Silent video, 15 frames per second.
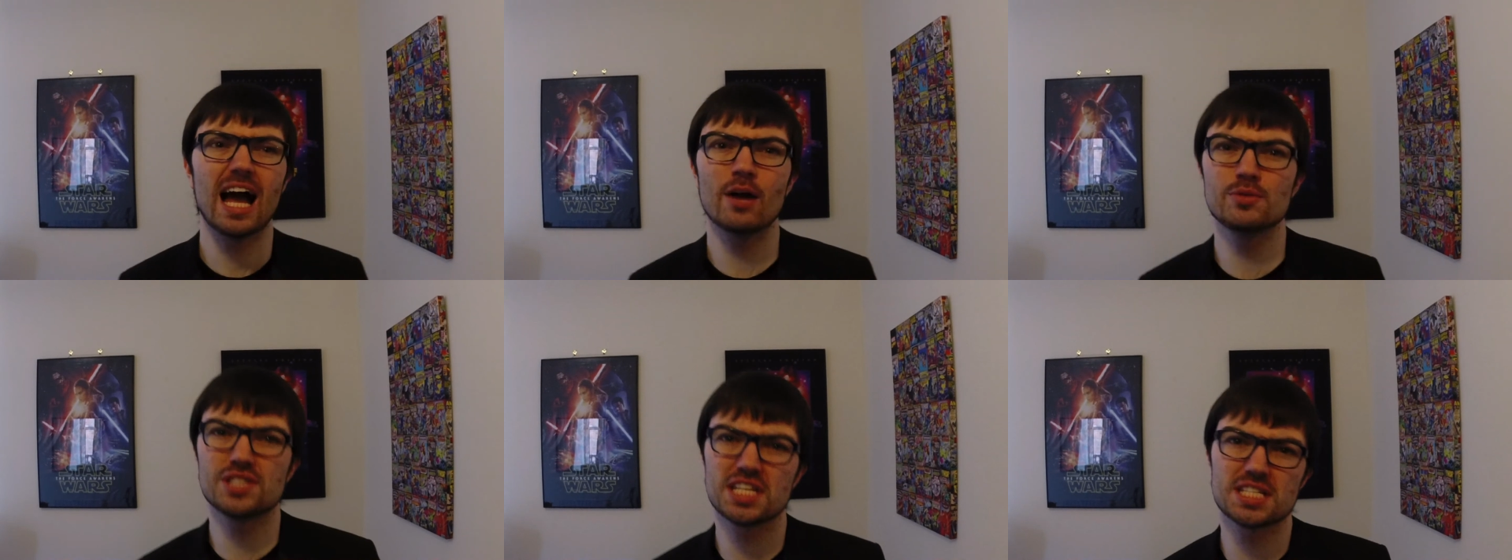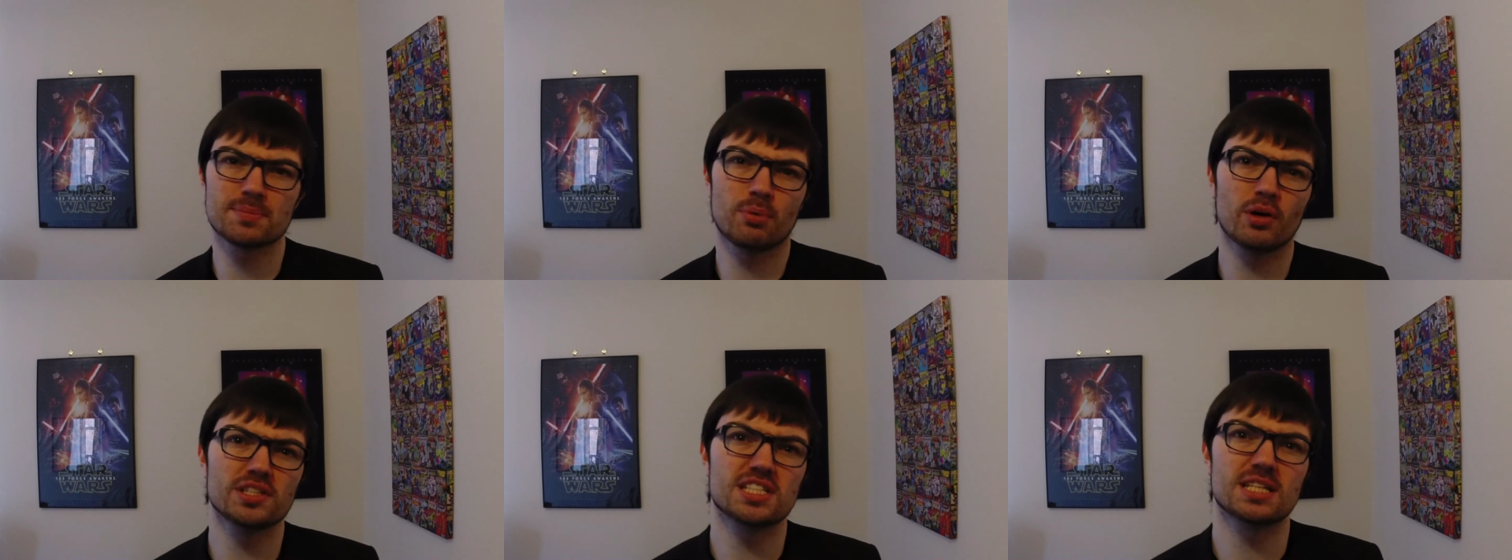I was
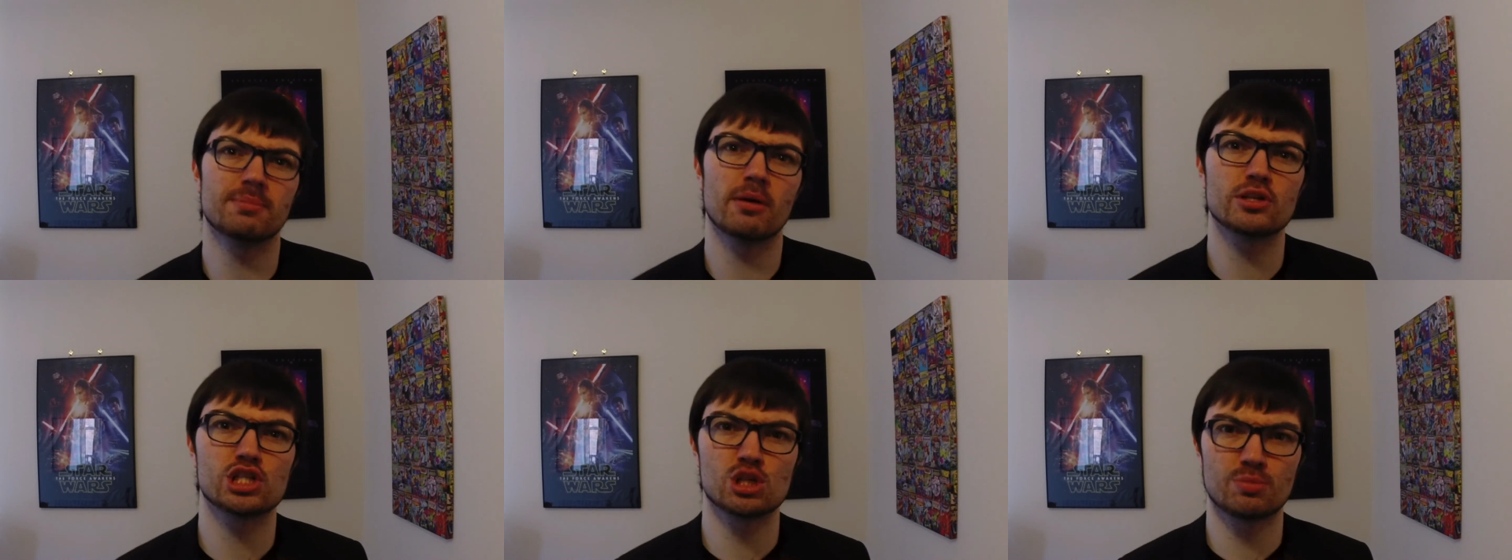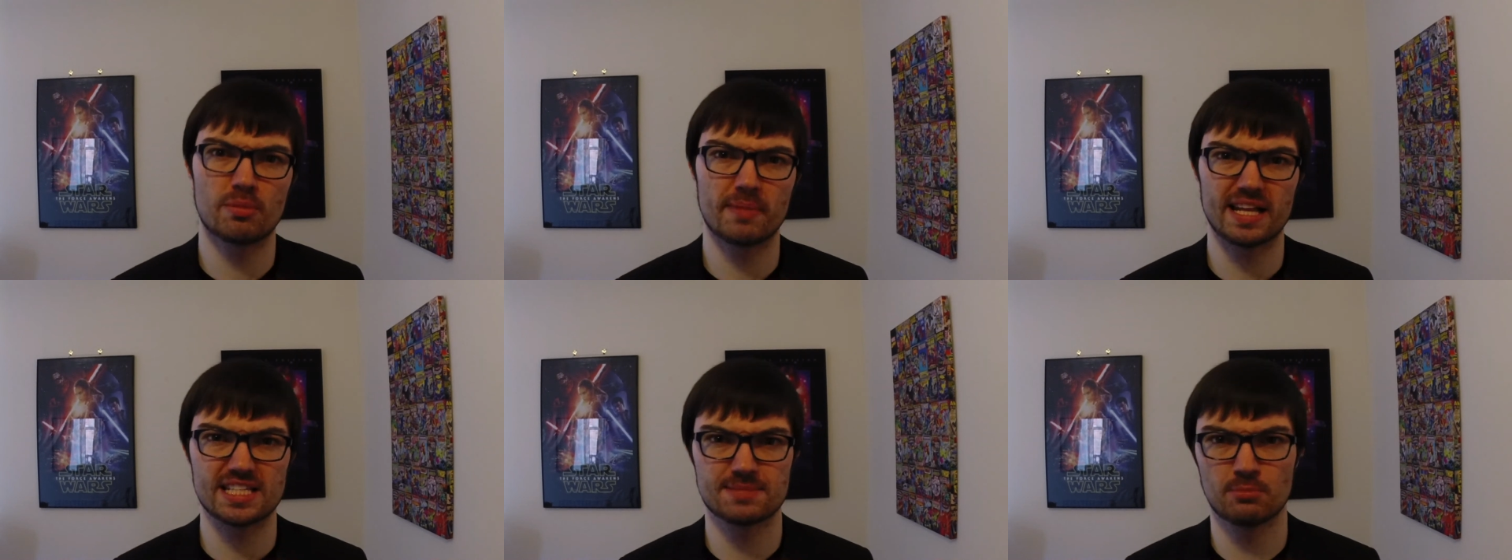disappointed about
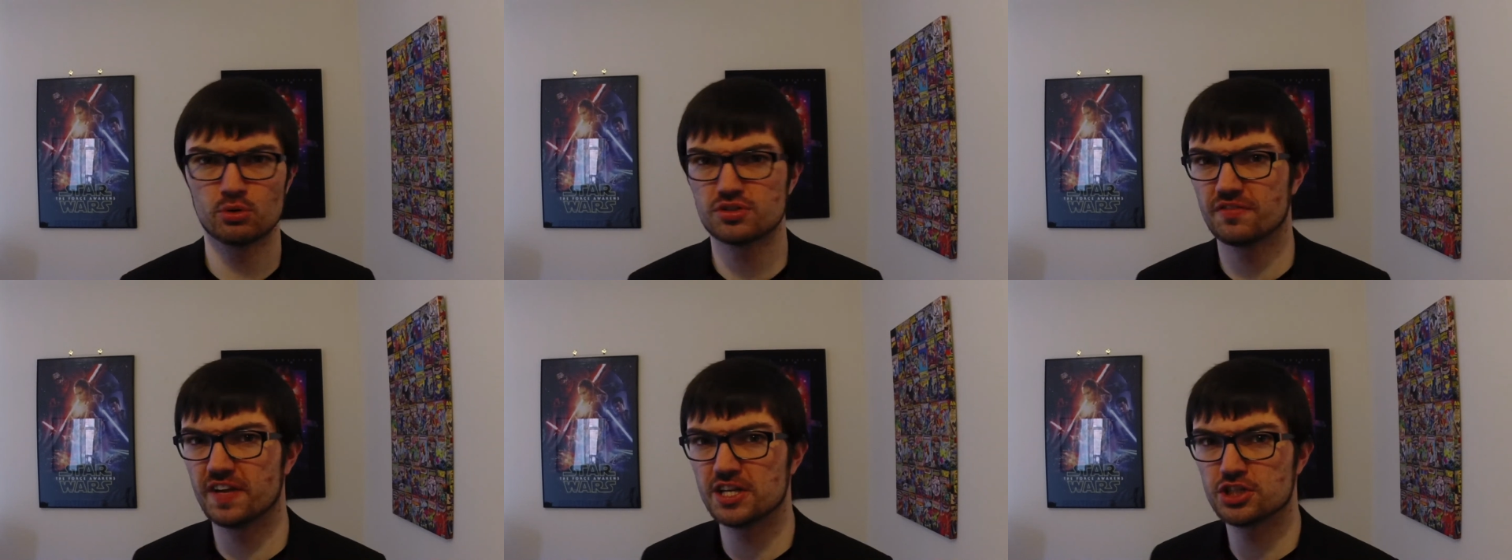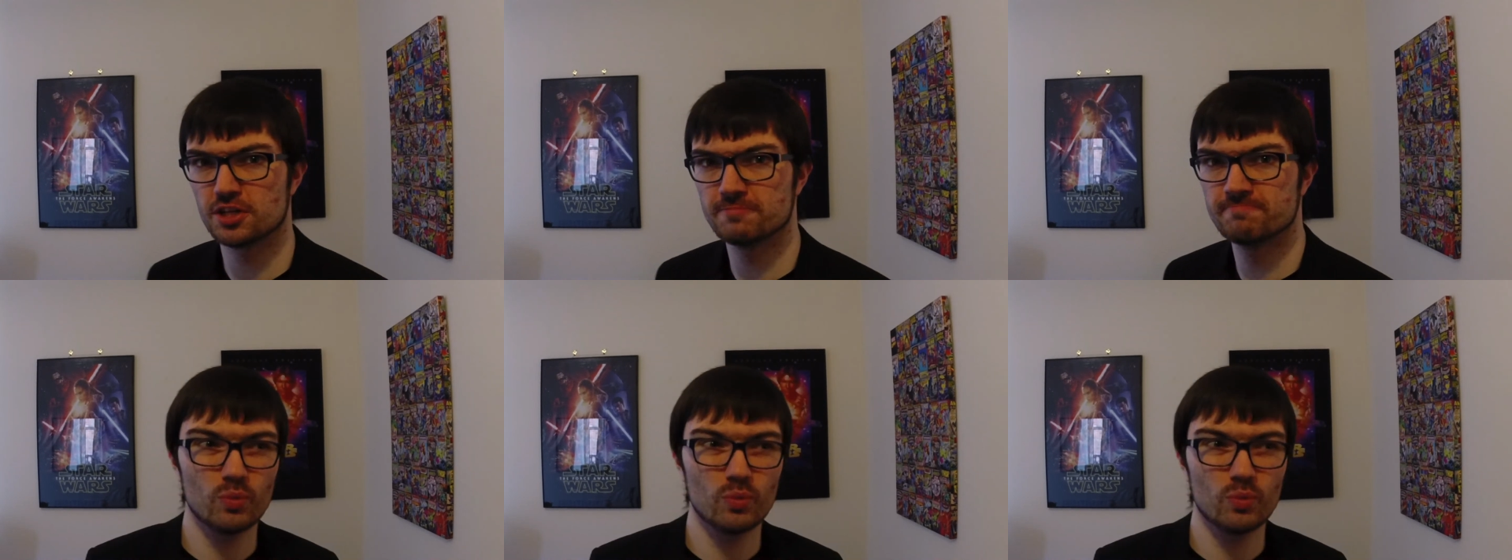Superman's motivation.